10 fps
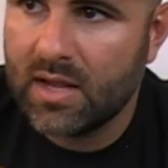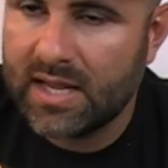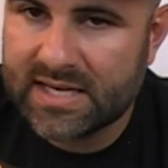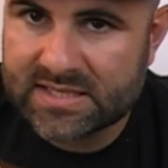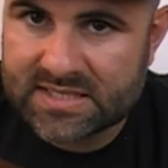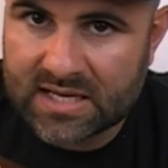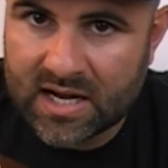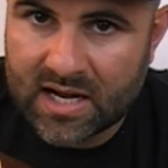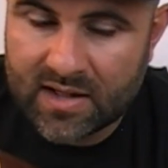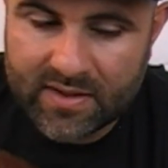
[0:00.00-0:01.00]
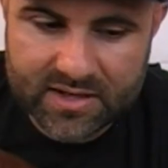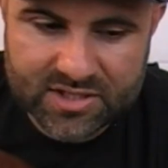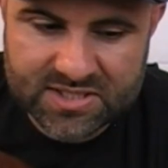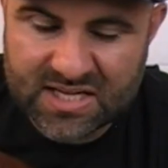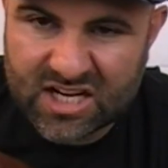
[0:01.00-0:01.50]
Is
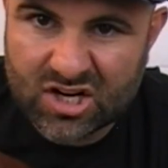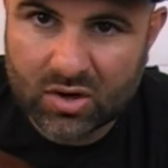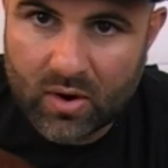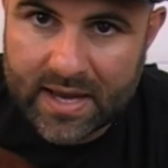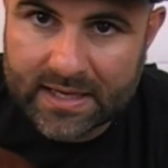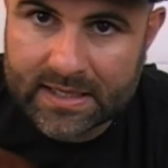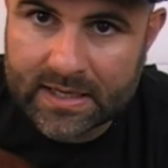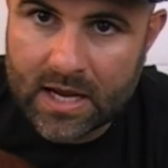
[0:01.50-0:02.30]
just a quick